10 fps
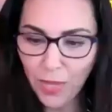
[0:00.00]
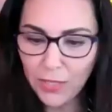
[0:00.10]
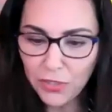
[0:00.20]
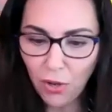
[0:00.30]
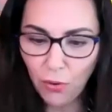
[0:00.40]

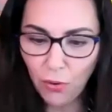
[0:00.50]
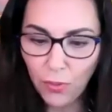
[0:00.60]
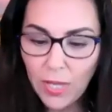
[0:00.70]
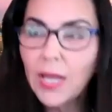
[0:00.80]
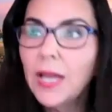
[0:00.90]
So,
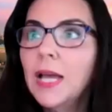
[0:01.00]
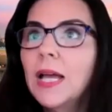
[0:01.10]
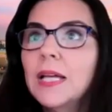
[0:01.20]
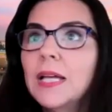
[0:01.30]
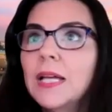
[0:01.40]

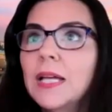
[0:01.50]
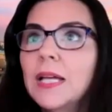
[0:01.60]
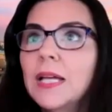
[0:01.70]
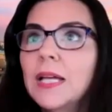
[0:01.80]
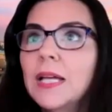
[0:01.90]
so this
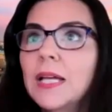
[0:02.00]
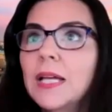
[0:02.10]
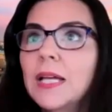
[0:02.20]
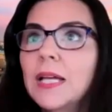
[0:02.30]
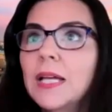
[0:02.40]
is the
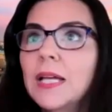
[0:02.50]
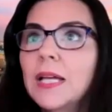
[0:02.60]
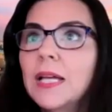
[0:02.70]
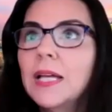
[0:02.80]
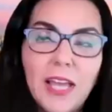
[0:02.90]
telehealth,
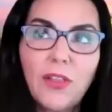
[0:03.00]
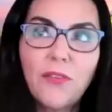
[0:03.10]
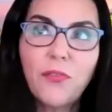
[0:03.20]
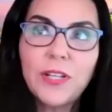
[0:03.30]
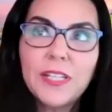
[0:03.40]
the
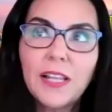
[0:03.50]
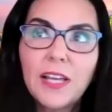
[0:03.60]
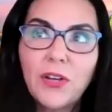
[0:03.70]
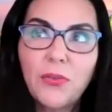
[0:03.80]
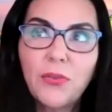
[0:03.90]
California
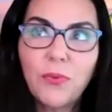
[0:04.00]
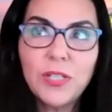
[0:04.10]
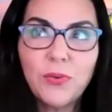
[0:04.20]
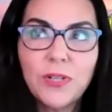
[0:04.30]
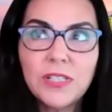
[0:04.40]
Telehealth
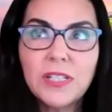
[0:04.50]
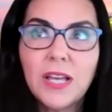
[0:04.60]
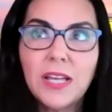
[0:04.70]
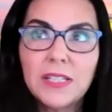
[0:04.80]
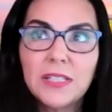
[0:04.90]
Resource
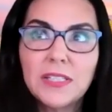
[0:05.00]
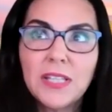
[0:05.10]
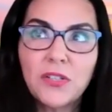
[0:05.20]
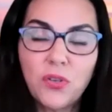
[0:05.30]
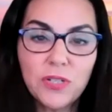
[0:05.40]
uh,
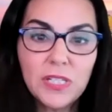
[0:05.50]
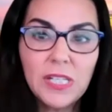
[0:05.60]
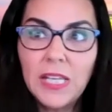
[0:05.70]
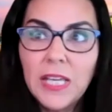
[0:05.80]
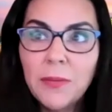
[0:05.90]
Center
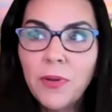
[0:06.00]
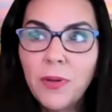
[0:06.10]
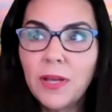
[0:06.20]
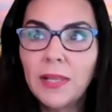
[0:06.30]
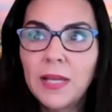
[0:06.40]
team
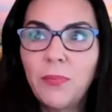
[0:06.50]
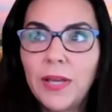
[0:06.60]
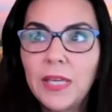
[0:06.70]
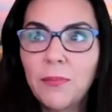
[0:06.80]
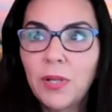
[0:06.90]
led by
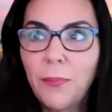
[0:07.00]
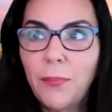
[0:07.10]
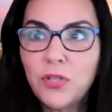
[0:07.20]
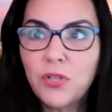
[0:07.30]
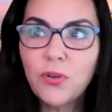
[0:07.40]
Kim
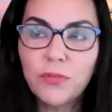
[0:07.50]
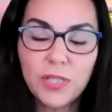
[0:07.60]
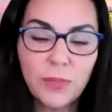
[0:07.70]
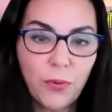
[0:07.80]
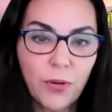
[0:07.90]
Kleppinger, who's
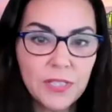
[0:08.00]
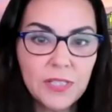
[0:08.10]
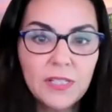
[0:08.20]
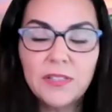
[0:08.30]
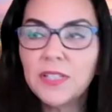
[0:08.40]
the
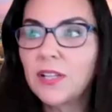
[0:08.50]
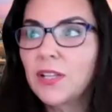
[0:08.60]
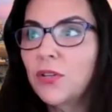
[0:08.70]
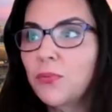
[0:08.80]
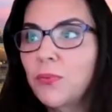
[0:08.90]
president of the
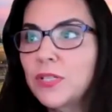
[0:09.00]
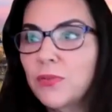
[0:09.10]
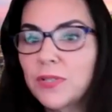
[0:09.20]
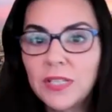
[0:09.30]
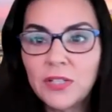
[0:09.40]
Telehealth
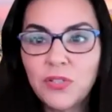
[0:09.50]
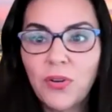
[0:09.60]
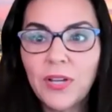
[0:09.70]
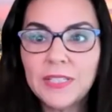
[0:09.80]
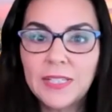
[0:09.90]
Resource
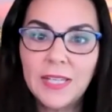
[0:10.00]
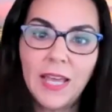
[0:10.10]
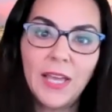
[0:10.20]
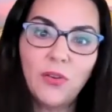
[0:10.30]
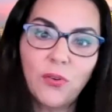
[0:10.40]
Center. And
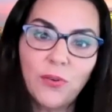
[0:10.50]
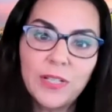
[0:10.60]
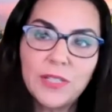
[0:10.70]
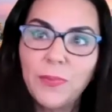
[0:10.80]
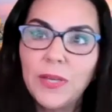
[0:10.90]
today you're
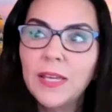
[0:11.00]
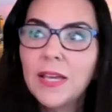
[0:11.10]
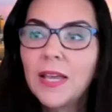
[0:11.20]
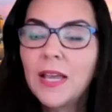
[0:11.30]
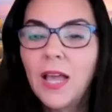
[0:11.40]
going to
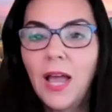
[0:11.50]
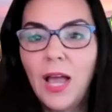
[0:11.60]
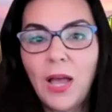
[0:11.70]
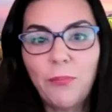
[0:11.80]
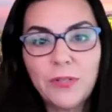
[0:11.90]
be
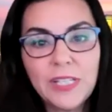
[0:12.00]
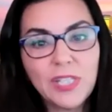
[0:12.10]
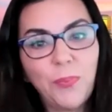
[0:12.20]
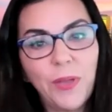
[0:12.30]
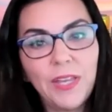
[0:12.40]
um,
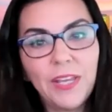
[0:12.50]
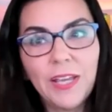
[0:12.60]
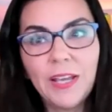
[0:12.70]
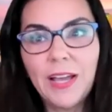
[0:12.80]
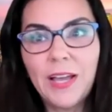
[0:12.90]

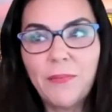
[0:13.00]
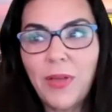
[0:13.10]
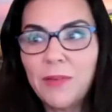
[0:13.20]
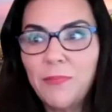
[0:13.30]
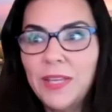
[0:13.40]
participating um,
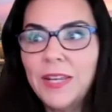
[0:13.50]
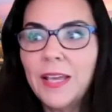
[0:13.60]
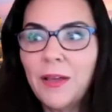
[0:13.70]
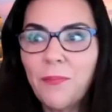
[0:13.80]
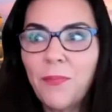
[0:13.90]
and
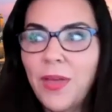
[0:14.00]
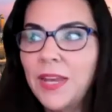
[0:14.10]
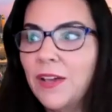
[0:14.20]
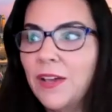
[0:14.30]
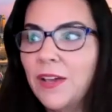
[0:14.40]
meeting
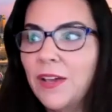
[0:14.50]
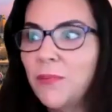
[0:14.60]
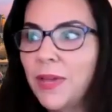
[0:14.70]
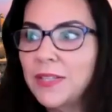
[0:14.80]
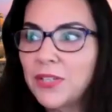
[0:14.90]
many of the
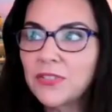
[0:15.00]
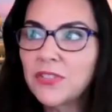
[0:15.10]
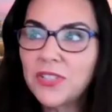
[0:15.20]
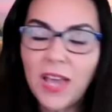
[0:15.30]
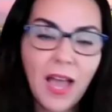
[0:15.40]
amazing
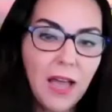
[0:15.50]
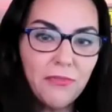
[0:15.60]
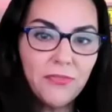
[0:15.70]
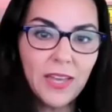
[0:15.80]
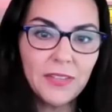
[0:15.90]

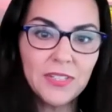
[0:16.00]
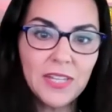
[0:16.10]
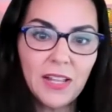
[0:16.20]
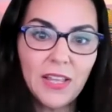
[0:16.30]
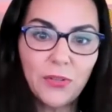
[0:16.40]
staff at the
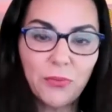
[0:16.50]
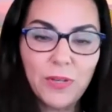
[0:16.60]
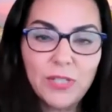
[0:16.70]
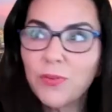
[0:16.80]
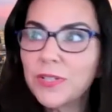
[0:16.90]
Telehealth
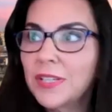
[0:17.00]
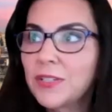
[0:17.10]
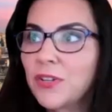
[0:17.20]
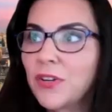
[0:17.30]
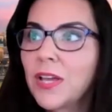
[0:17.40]
Resource
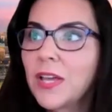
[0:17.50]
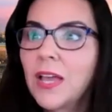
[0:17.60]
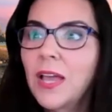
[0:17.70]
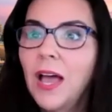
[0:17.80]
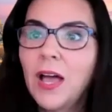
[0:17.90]
Center,
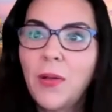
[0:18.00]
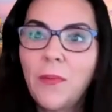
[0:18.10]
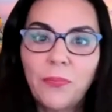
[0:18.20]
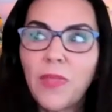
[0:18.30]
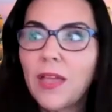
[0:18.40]

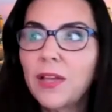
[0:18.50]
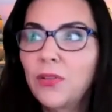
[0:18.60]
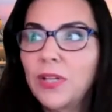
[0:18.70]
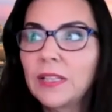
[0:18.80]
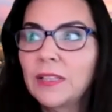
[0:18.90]
um,
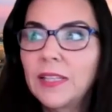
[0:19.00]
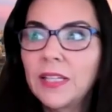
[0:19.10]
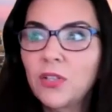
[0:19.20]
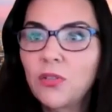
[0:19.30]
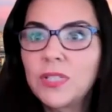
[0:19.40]
including
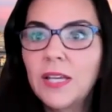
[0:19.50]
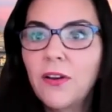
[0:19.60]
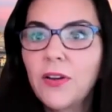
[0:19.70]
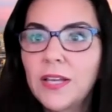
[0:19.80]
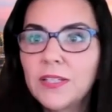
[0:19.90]
Lillian
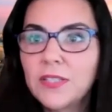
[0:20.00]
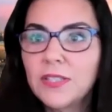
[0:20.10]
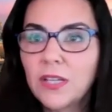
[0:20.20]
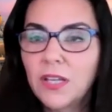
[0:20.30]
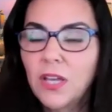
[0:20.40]

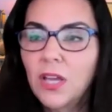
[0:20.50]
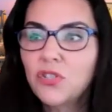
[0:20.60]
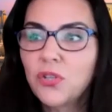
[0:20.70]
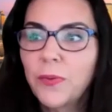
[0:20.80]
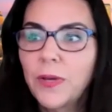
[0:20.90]
Gutierrez,
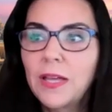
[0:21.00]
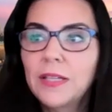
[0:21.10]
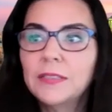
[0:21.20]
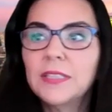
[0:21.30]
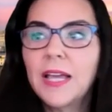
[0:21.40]

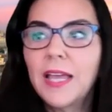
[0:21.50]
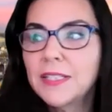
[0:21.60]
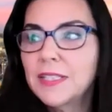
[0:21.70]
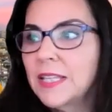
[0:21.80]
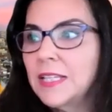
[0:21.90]
Shuba,
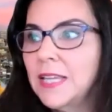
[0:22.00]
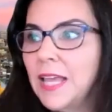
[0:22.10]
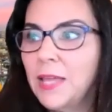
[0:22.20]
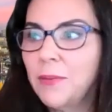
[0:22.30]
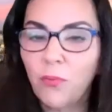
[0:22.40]
Aislinn,
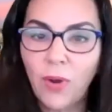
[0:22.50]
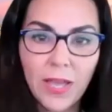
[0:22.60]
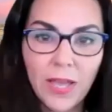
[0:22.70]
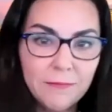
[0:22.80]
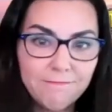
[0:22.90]
and
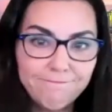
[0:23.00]
Mariah.